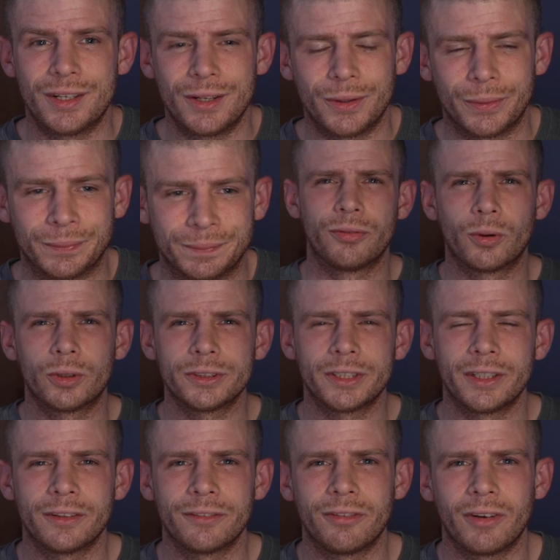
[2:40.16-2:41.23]
do. Fourth
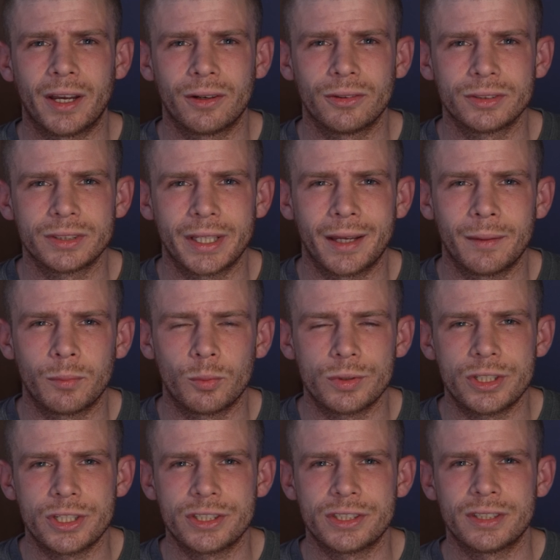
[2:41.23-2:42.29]
and the final step,
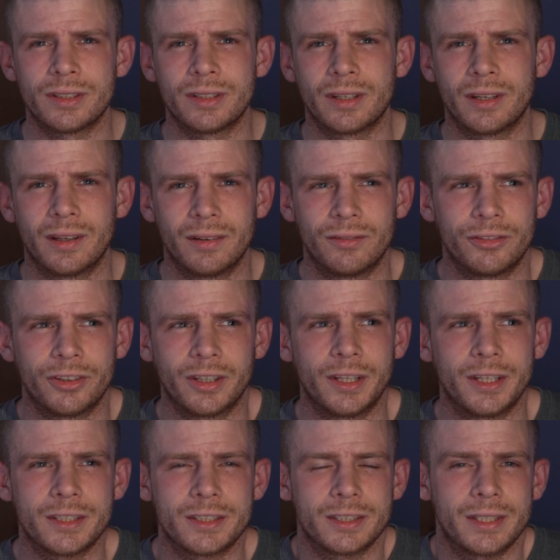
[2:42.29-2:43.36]
which isn't
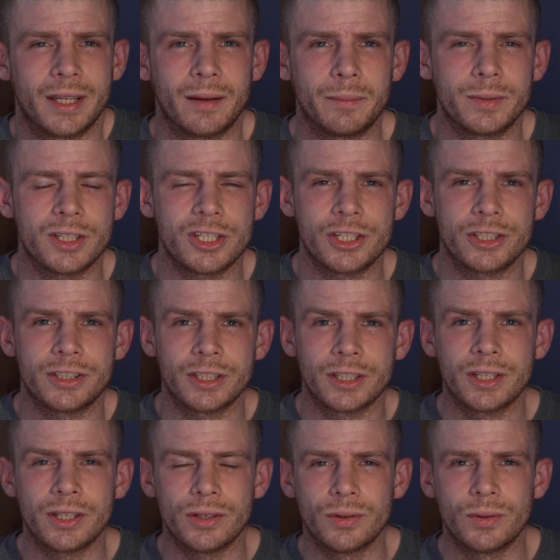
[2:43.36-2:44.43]
really a step, it's just a
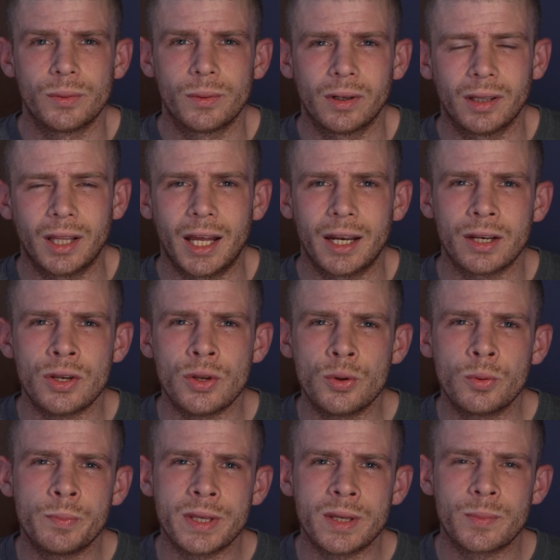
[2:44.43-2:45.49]
cue. A lot of new
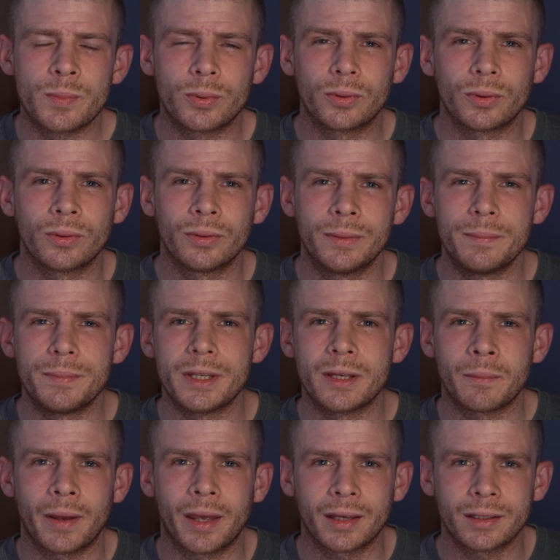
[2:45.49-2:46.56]
people in
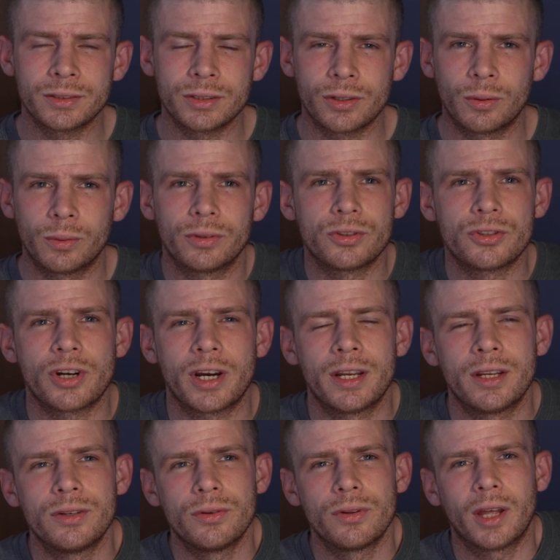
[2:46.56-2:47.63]
BMX, when they're trying
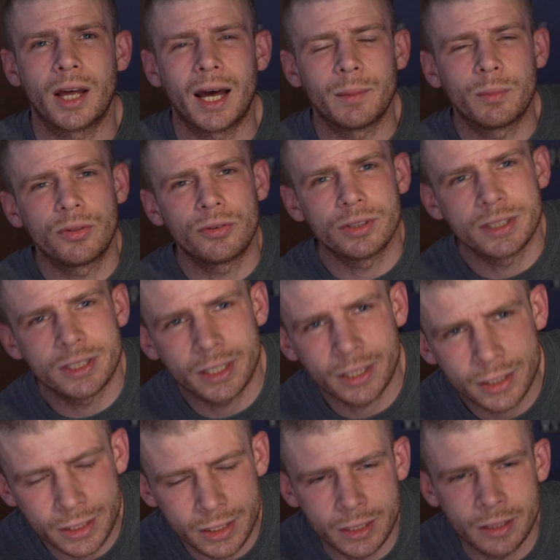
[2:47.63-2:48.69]
to do the hop
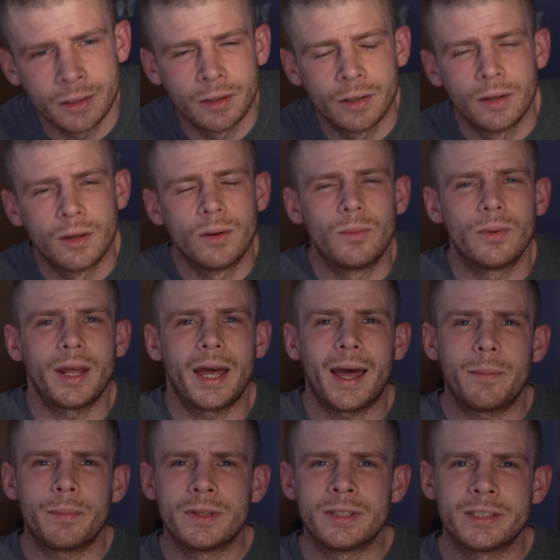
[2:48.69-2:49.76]
360, what
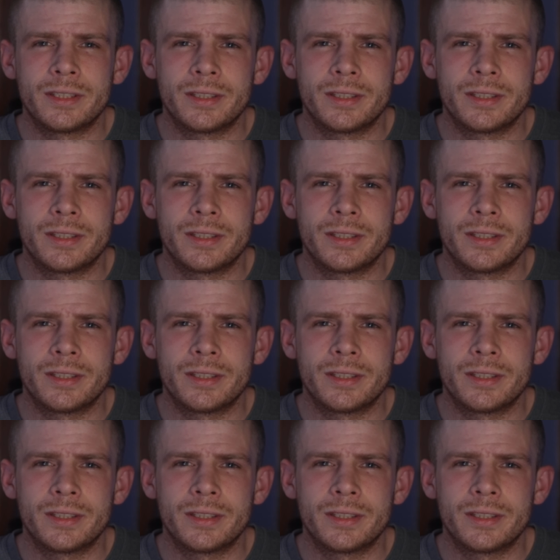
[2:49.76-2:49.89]
happens